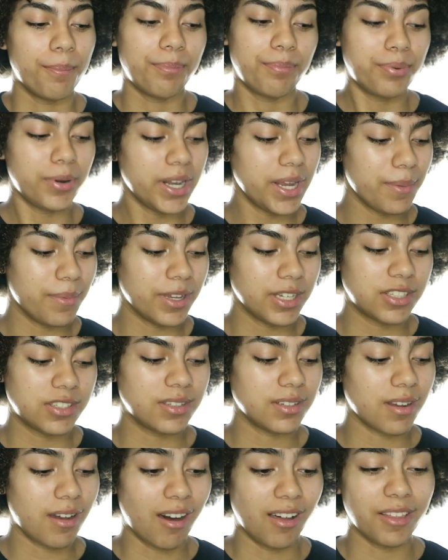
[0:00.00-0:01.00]
pretty
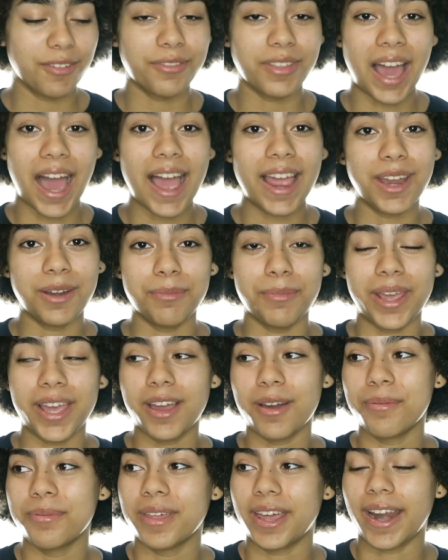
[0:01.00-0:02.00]
much all of the high-end
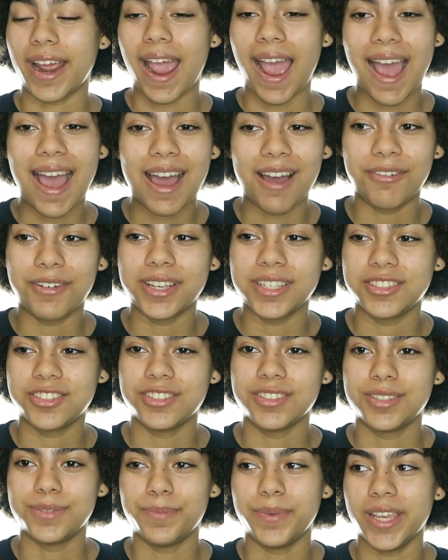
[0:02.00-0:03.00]
makeup that I have has
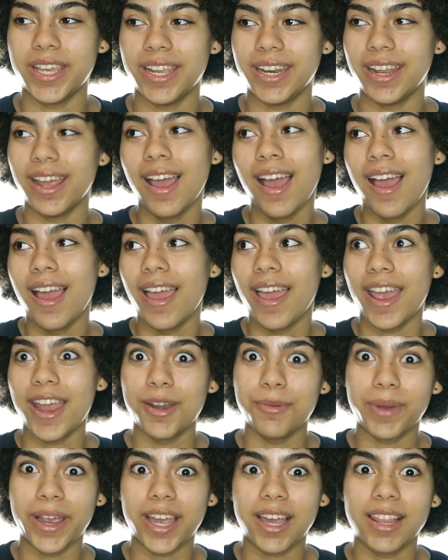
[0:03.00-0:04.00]
just been
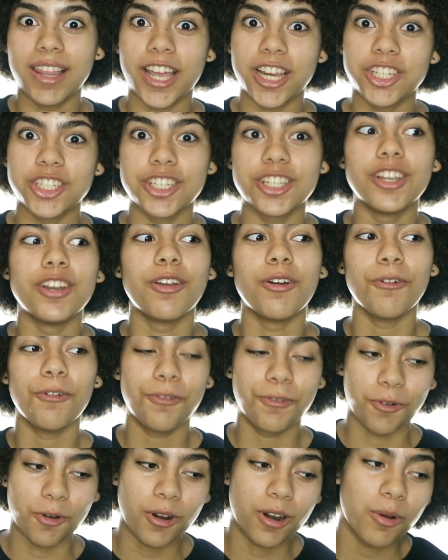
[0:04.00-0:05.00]
in my collection
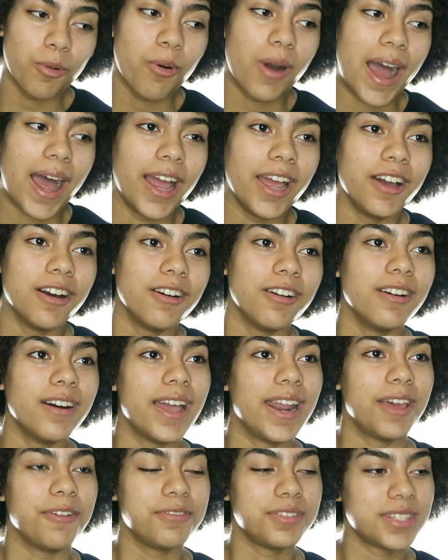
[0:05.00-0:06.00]
for a while,
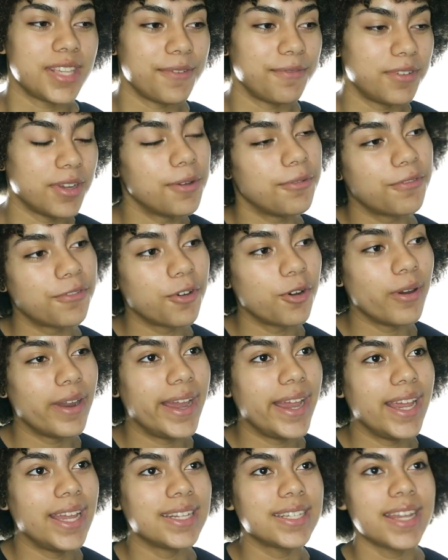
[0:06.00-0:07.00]
and I've saved up for
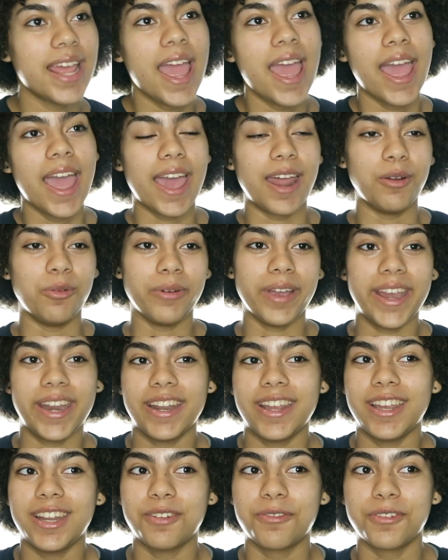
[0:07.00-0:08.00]
it and
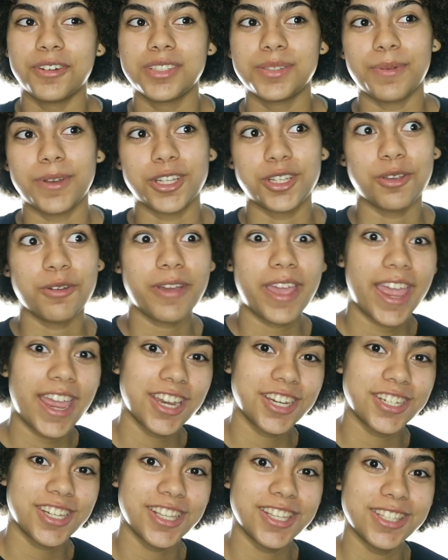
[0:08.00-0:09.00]
waited for special
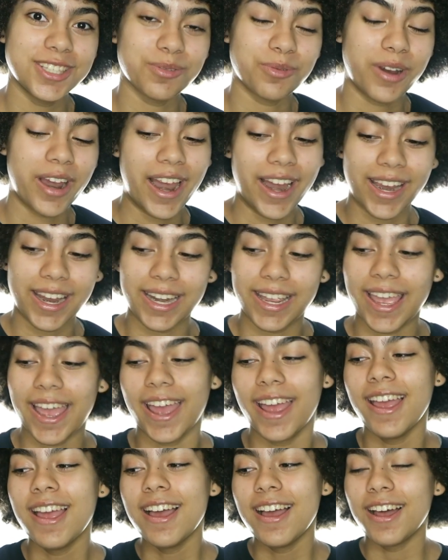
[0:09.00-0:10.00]
occasions where I could
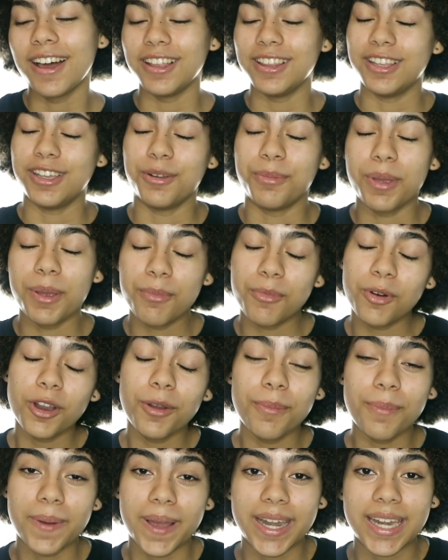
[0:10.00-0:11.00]
get a little bit
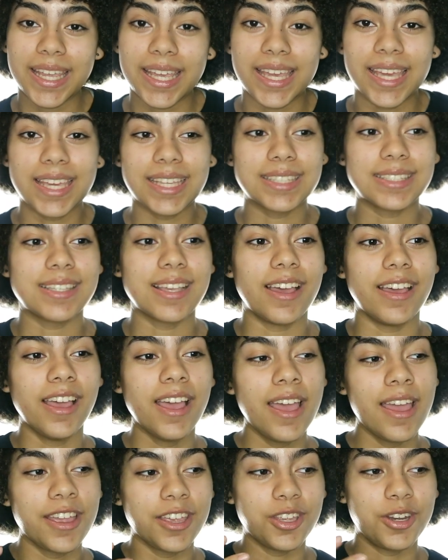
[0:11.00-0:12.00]
more money to,
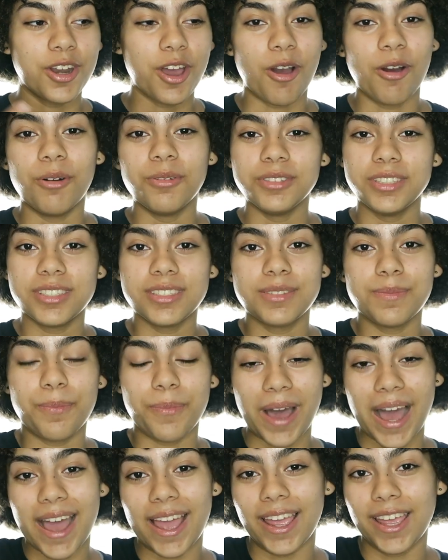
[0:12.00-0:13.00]
just
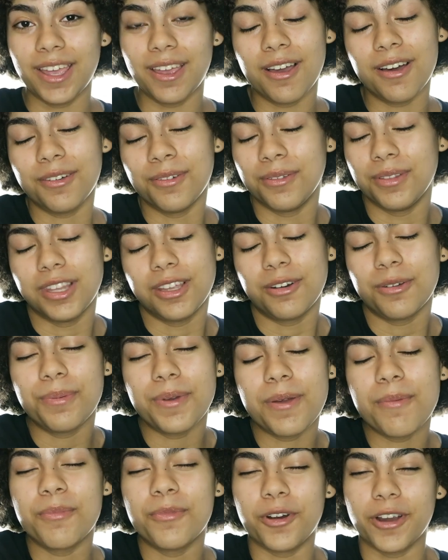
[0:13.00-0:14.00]
buy a little
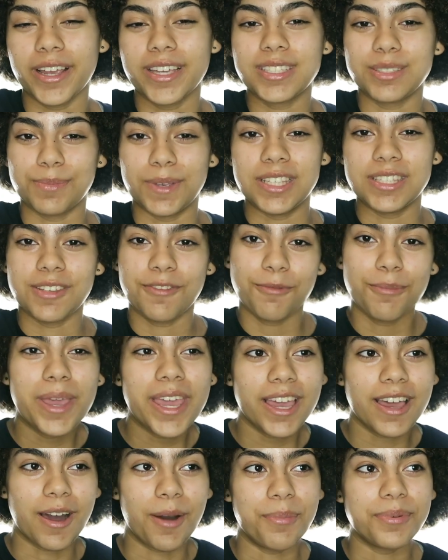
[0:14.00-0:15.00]
bit more expensive
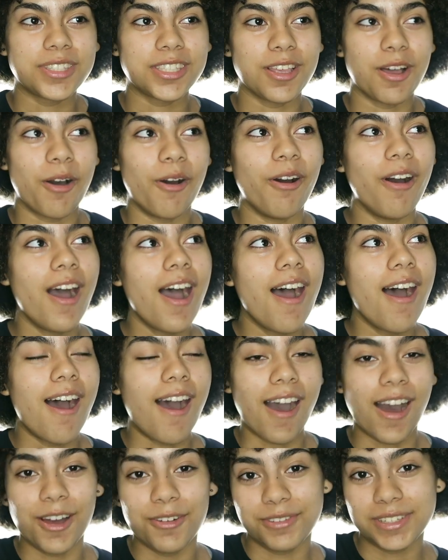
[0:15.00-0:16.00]
makeup. So
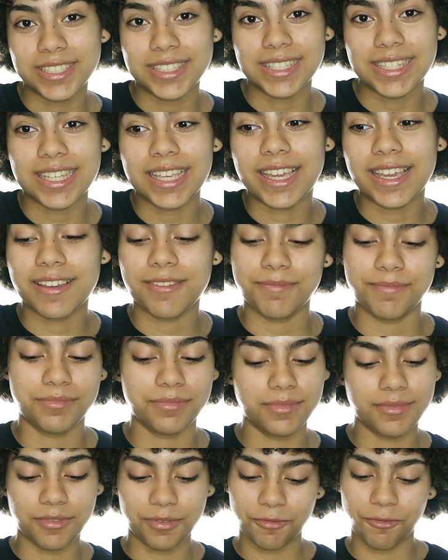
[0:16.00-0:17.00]
obviously
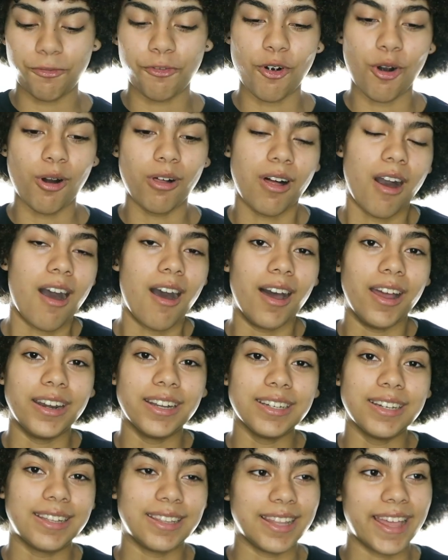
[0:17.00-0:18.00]
full
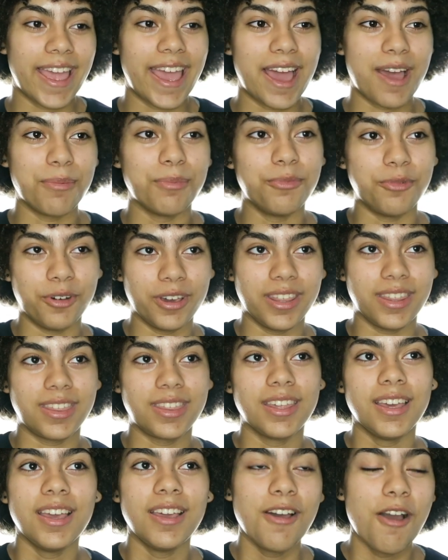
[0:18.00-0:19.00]
on glam with